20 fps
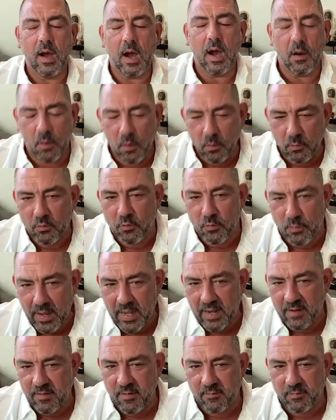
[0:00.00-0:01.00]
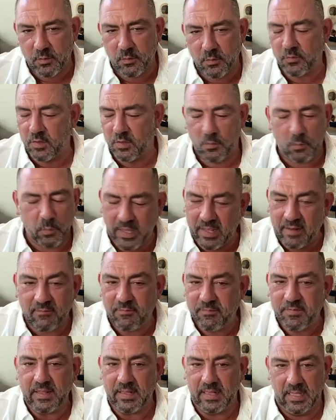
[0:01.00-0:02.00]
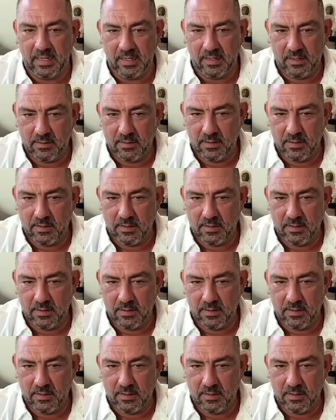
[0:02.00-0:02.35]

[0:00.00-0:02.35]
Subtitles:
our own creative evolution. We can feel it.